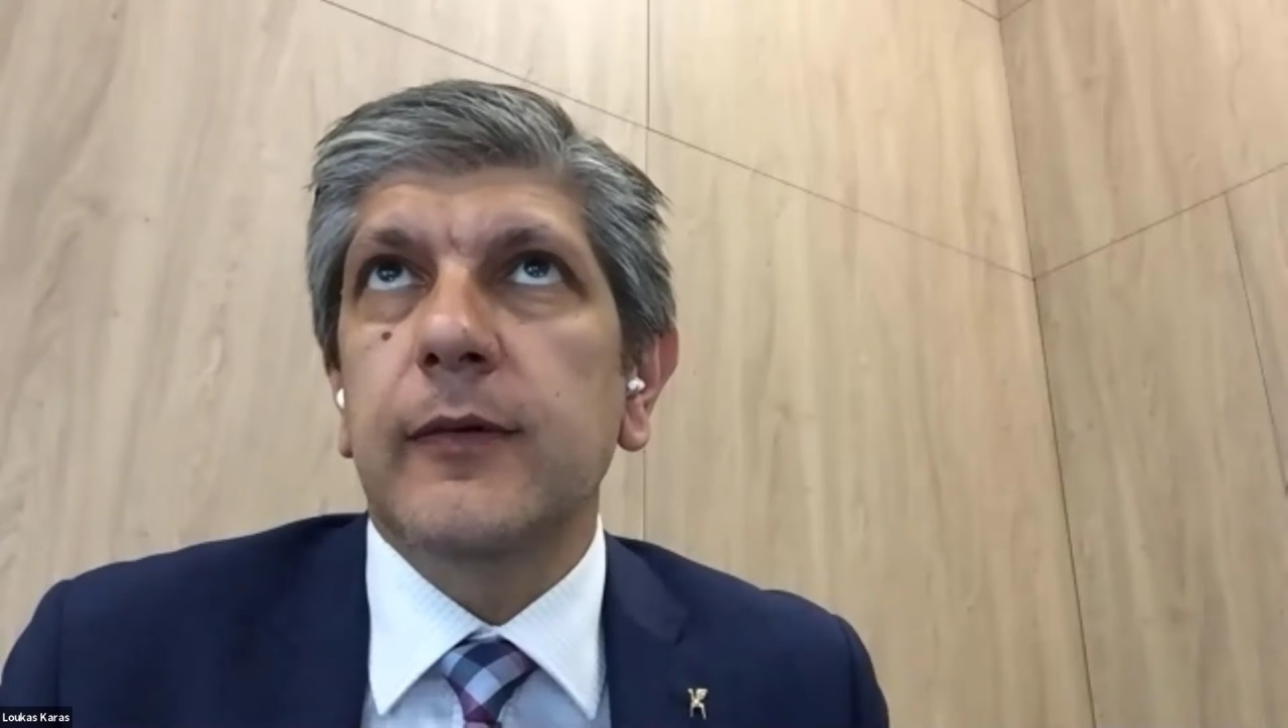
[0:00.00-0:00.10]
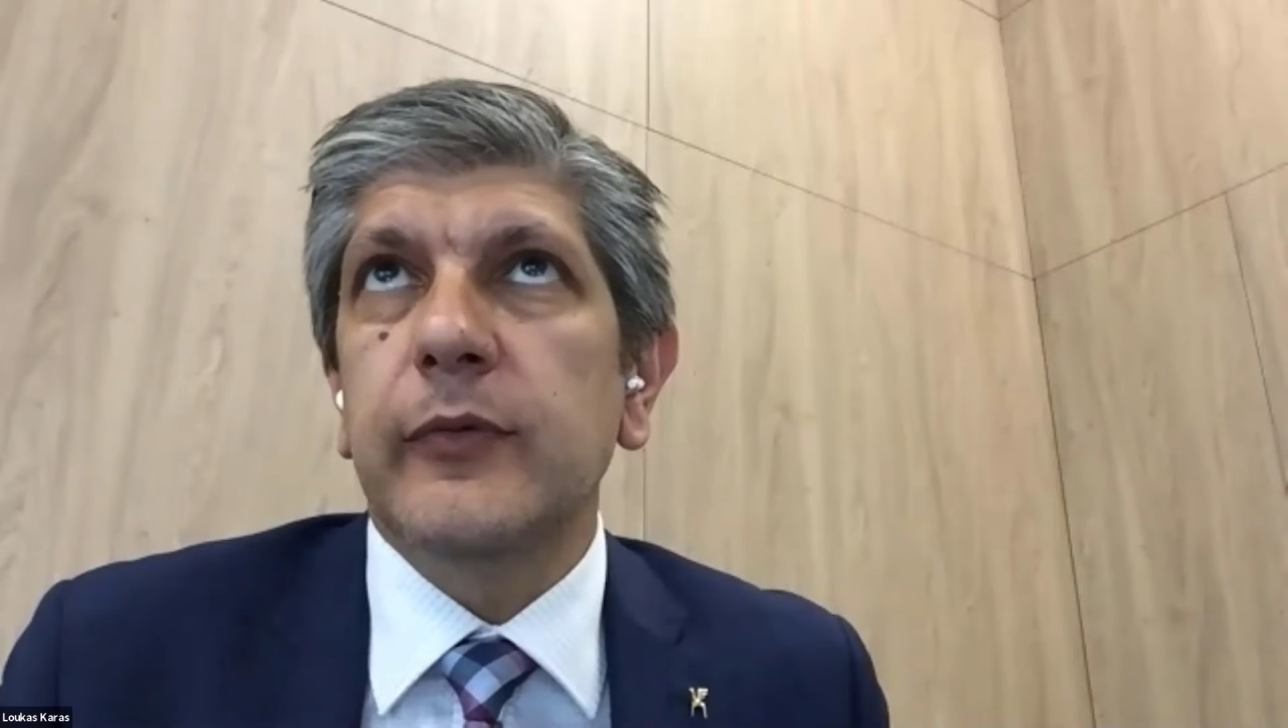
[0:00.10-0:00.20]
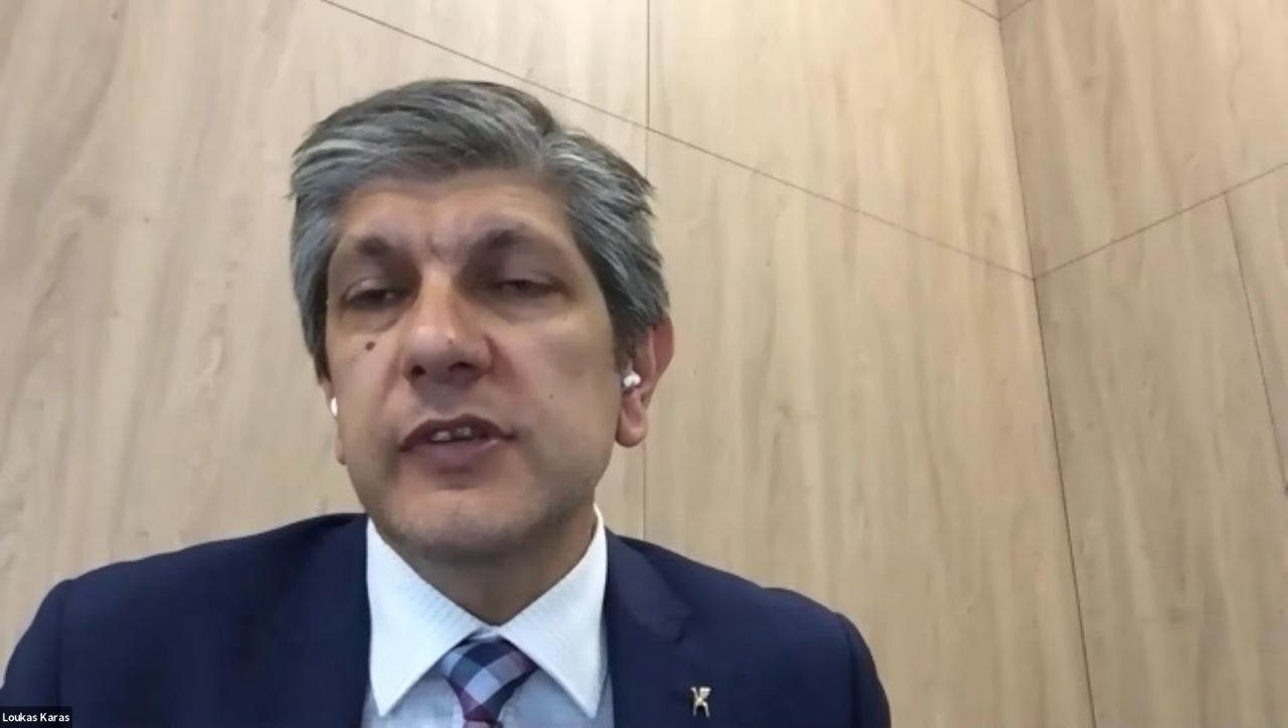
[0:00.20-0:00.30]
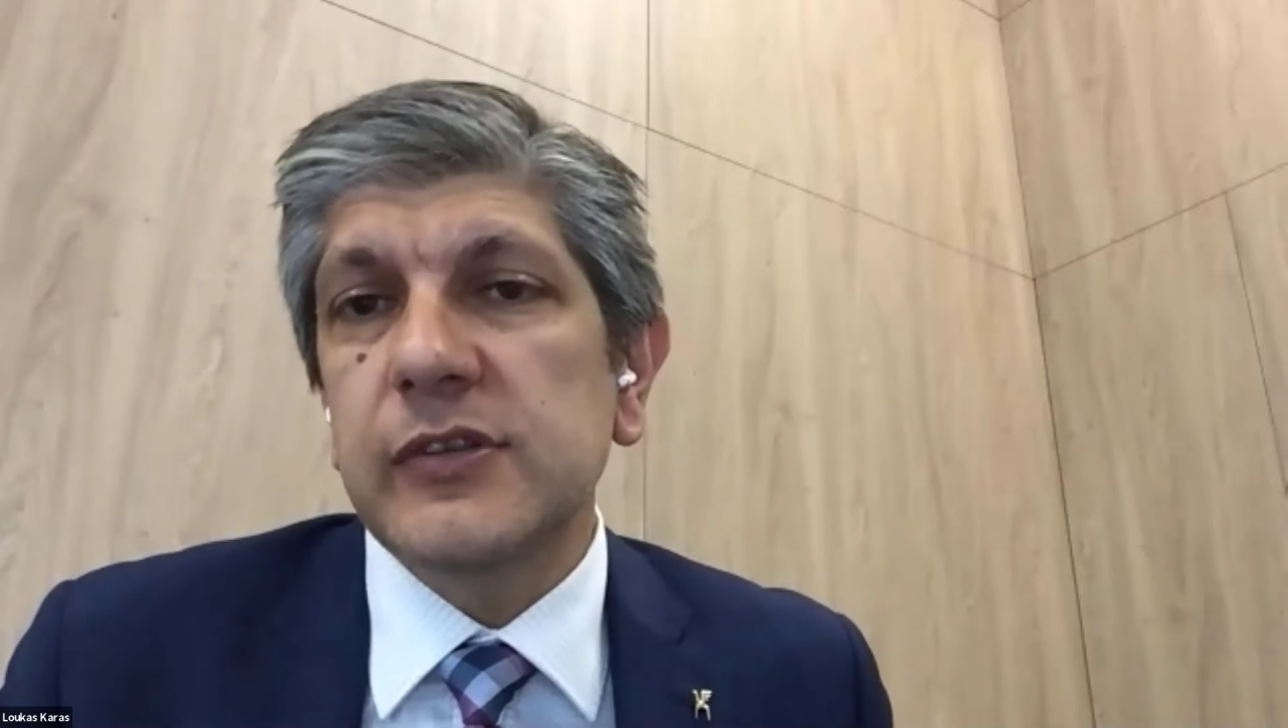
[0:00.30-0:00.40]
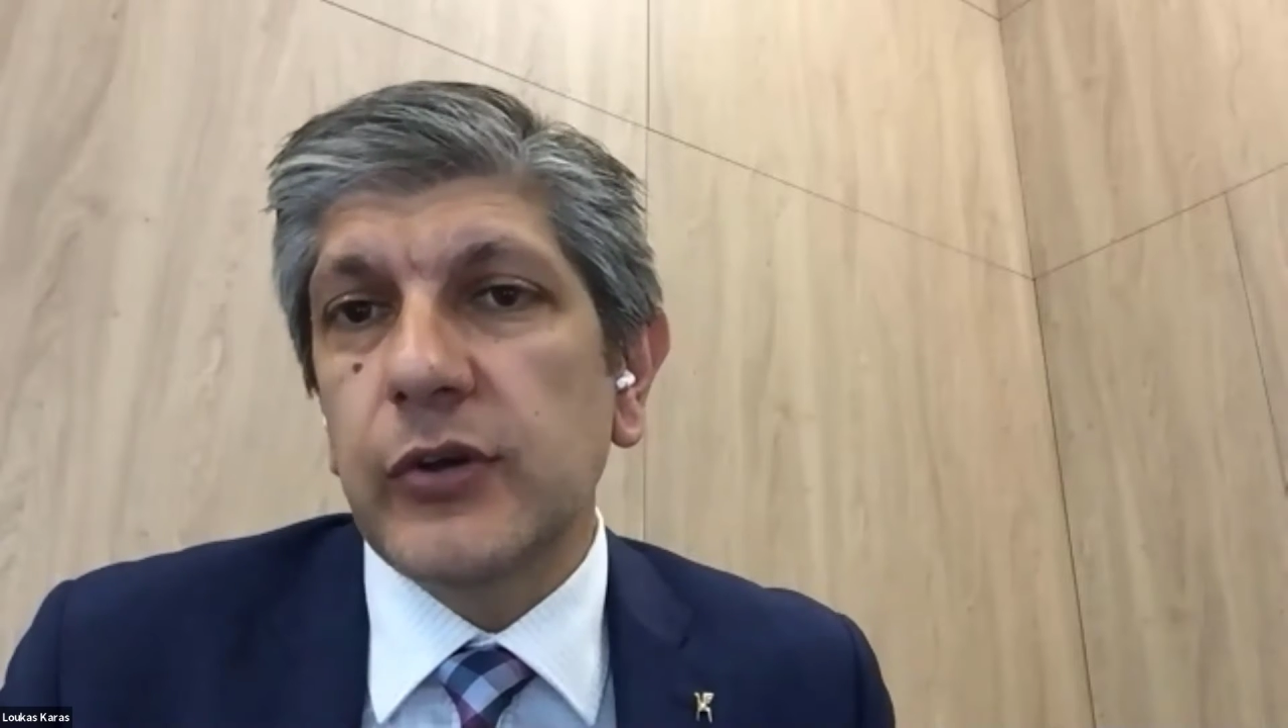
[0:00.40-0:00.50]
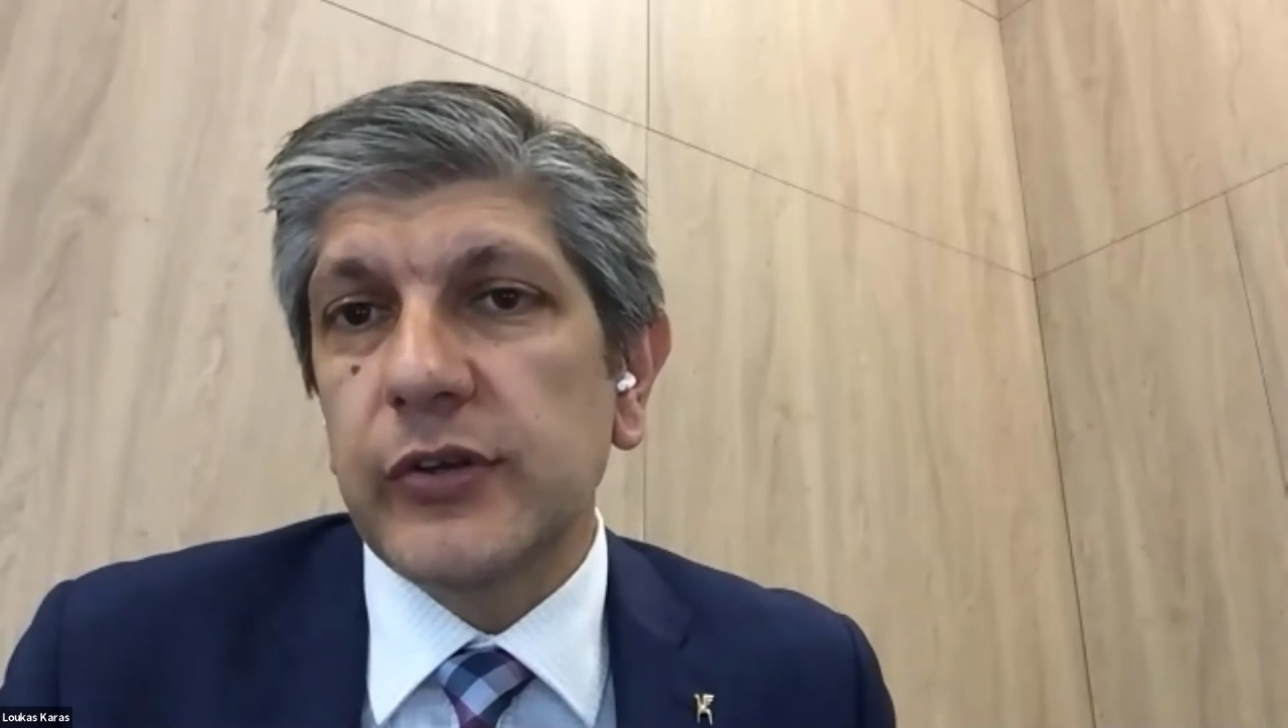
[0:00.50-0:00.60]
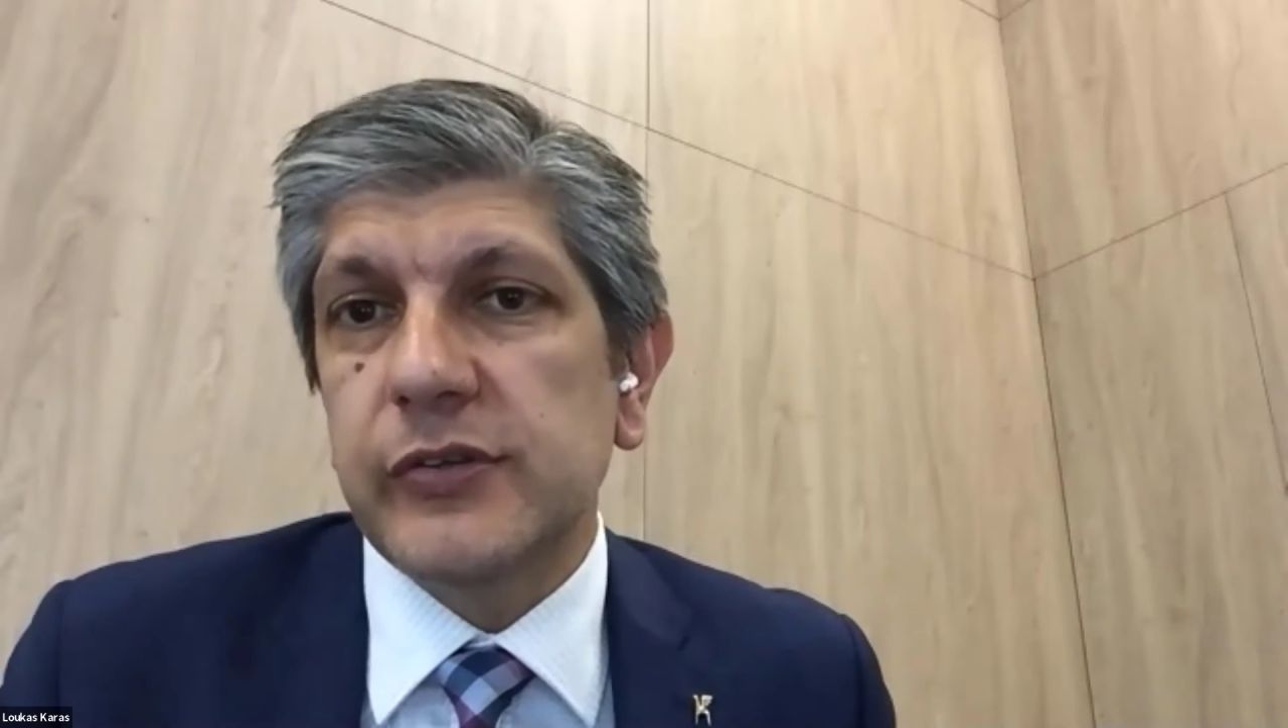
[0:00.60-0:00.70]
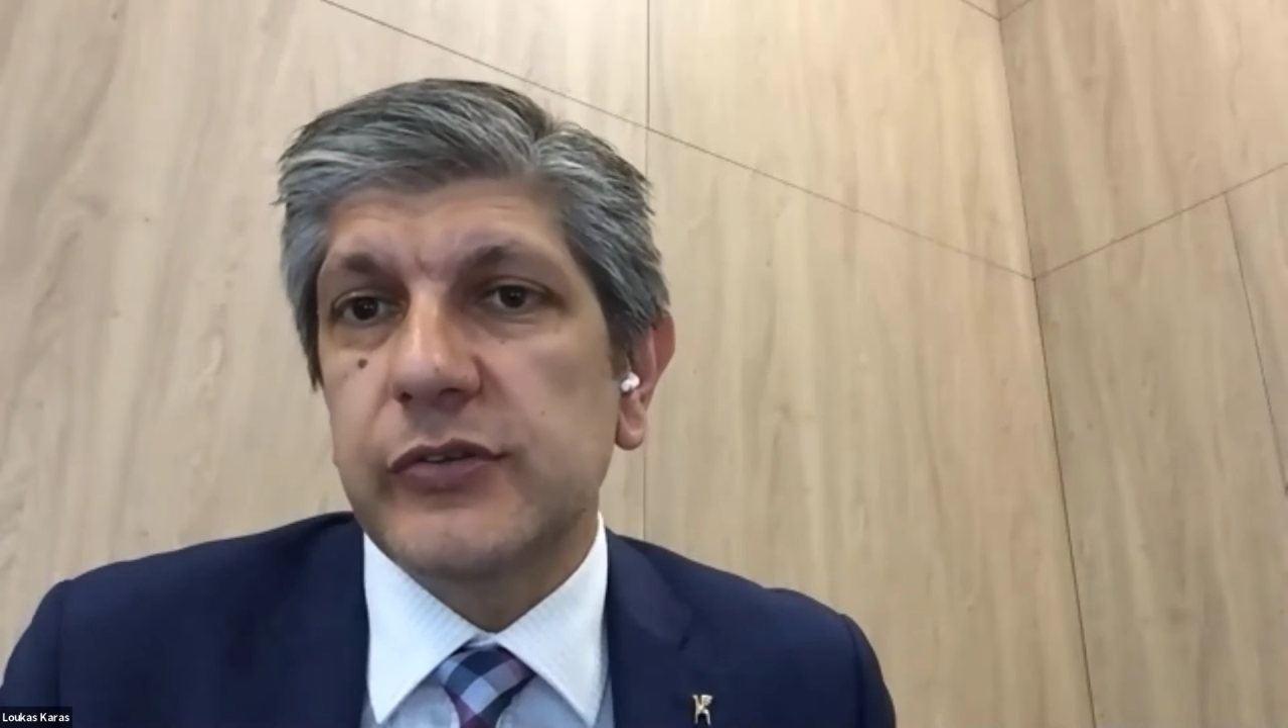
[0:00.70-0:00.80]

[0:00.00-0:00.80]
research